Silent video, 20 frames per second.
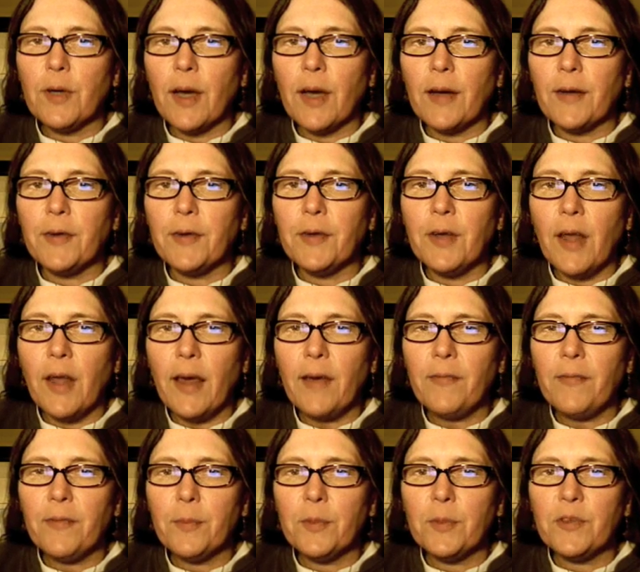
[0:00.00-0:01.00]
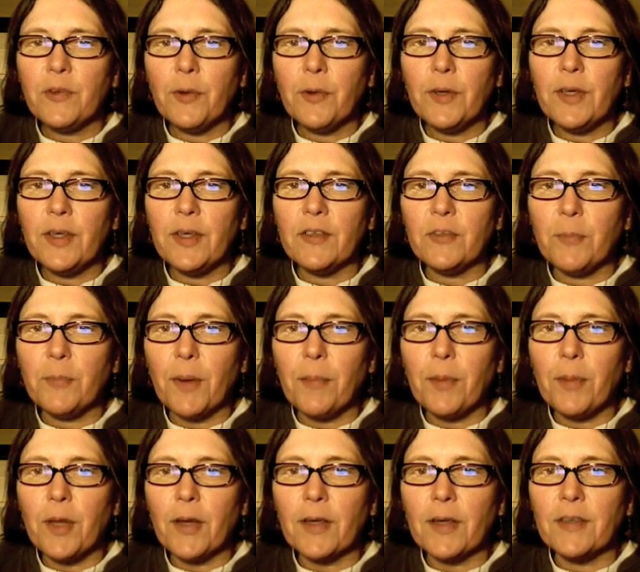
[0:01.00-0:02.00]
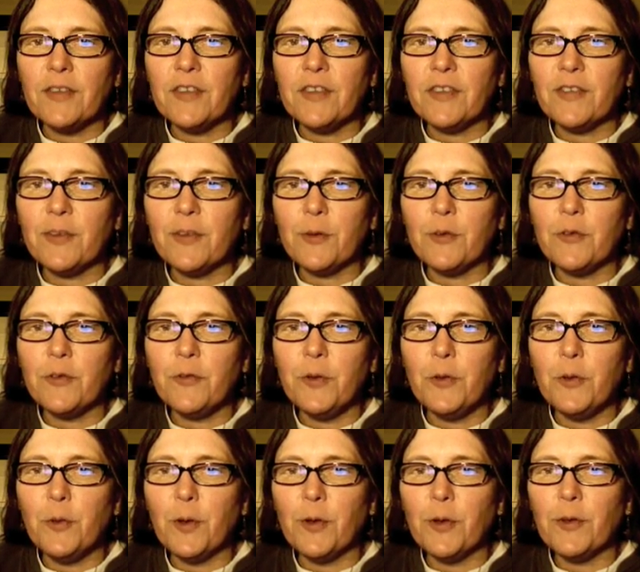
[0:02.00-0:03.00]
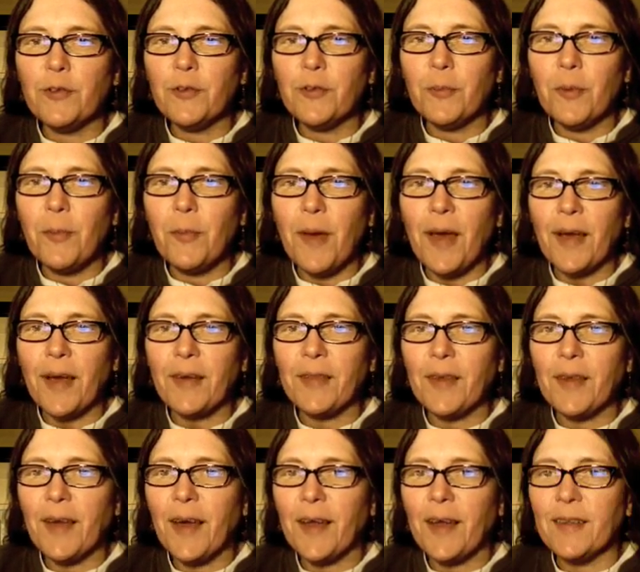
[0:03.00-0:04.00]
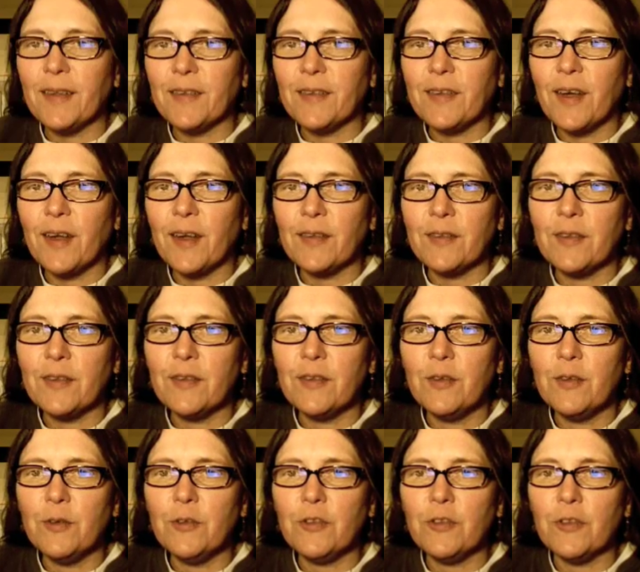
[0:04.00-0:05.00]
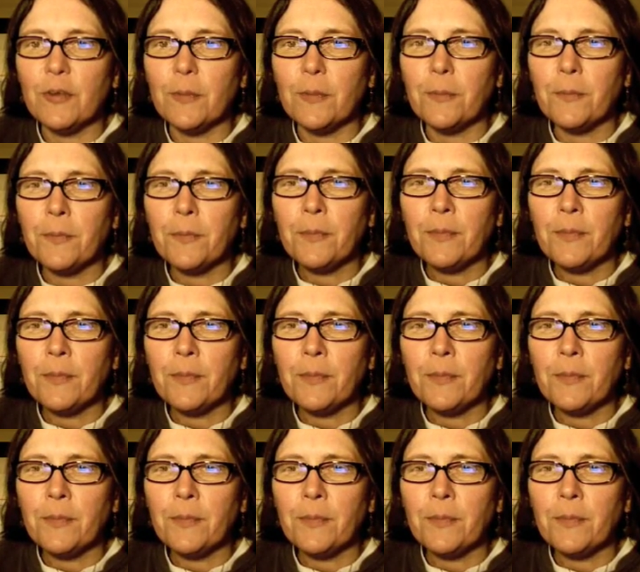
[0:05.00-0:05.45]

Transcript: got a good laugh from his audience by plucking just those few words from the back of the godless Constitution.